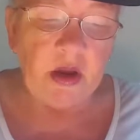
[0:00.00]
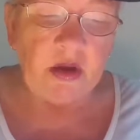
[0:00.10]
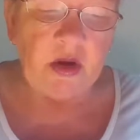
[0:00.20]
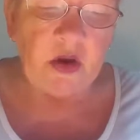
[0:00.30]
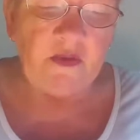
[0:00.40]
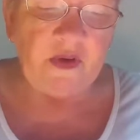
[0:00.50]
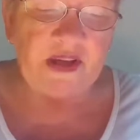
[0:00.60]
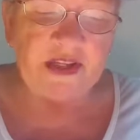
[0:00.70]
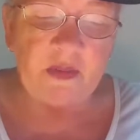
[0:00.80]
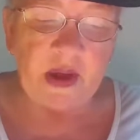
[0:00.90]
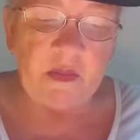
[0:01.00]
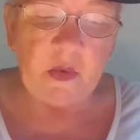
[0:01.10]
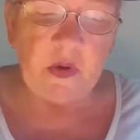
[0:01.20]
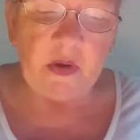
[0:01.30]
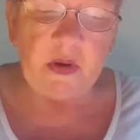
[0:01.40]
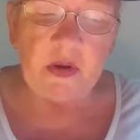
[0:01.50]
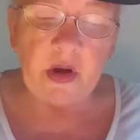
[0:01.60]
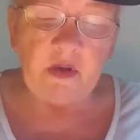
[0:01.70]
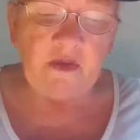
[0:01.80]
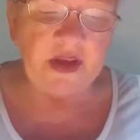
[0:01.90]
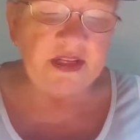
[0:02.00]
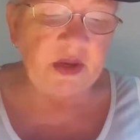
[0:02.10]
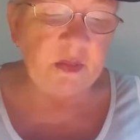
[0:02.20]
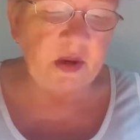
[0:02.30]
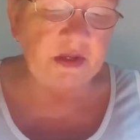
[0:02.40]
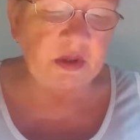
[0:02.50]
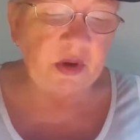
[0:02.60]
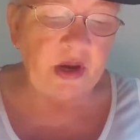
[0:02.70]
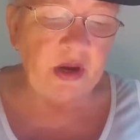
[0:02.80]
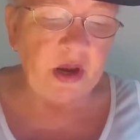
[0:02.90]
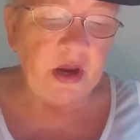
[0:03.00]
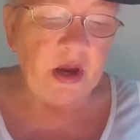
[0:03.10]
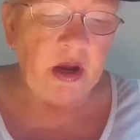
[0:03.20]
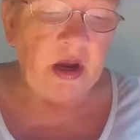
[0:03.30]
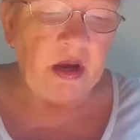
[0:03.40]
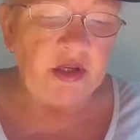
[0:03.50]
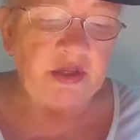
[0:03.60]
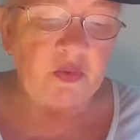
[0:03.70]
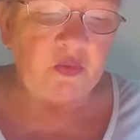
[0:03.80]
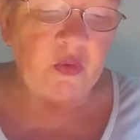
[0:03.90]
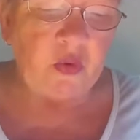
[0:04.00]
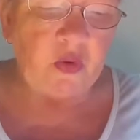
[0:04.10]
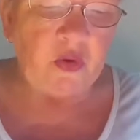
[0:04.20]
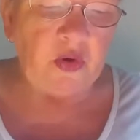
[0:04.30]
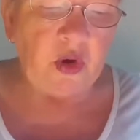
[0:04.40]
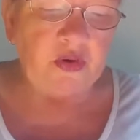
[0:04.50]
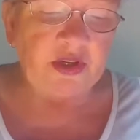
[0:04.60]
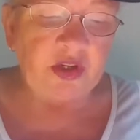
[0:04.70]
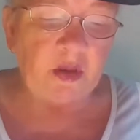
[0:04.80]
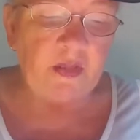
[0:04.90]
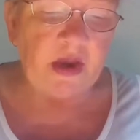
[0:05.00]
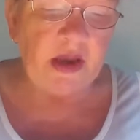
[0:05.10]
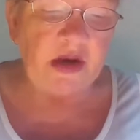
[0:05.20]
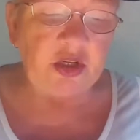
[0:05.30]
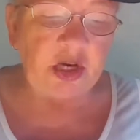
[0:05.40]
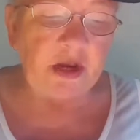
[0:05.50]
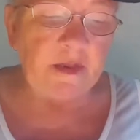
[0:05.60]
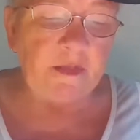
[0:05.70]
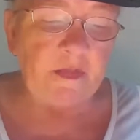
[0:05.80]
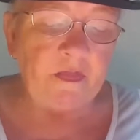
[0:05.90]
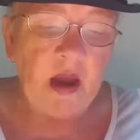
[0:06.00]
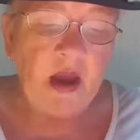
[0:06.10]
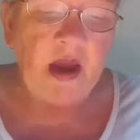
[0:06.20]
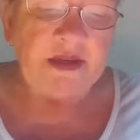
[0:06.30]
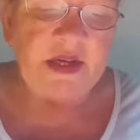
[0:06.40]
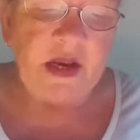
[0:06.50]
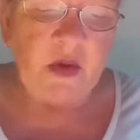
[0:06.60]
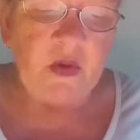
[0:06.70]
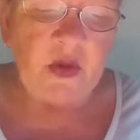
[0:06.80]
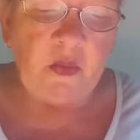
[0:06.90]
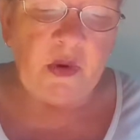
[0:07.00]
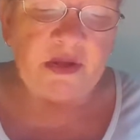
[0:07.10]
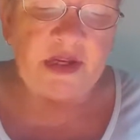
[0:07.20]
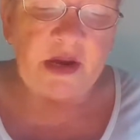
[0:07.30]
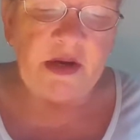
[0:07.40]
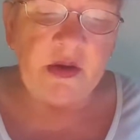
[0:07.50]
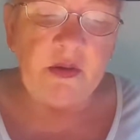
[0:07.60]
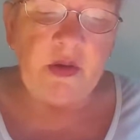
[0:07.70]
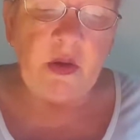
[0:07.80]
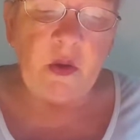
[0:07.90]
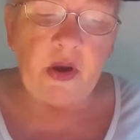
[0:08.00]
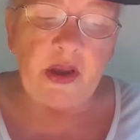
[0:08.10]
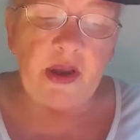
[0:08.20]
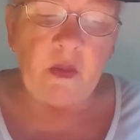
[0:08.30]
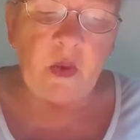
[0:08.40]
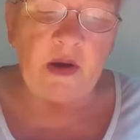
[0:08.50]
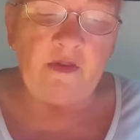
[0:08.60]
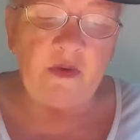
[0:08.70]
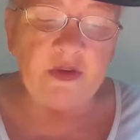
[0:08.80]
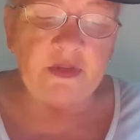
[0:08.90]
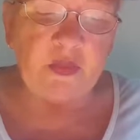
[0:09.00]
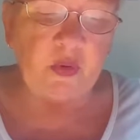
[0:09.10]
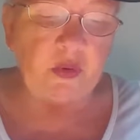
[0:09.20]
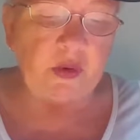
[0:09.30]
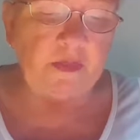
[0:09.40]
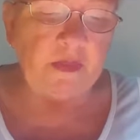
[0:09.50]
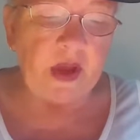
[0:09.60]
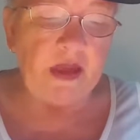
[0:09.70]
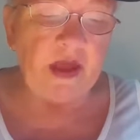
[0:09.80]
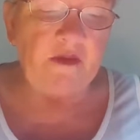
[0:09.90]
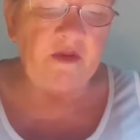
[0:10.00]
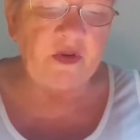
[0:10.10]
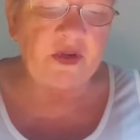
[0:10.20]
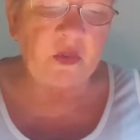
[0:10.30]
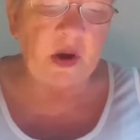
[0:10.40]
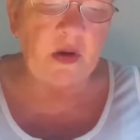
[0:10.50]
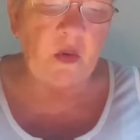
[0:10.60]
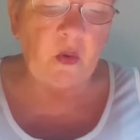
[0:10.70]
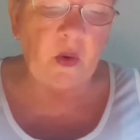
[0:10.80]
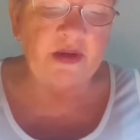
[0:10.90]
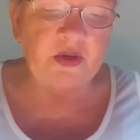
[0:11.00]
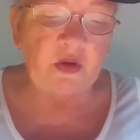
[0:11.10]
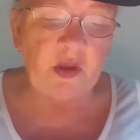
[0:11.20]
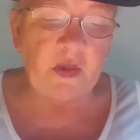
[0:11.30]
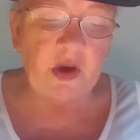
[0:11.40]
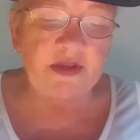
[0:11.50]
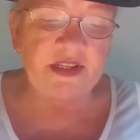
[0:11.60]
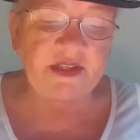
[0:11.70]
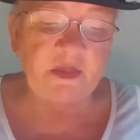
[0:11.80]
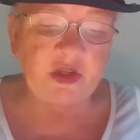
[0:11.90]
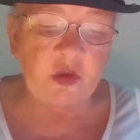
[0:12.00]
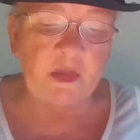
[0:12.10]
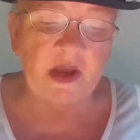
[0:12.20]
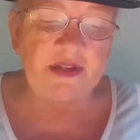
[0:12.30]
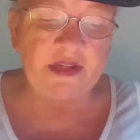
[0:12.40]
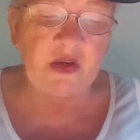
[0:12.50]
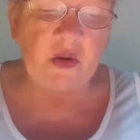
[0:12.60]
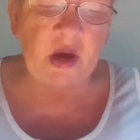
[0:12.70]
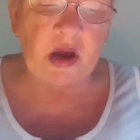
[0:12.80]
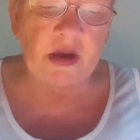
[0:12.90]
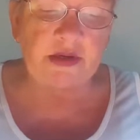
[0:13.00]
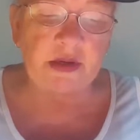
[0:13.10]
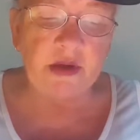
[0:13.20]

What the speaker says: No fancy paintwork, no fancy upholstery, just raw, non-stop energy. As any author will tell you, you only get one first book, and that first one always occupies a special place in your heart.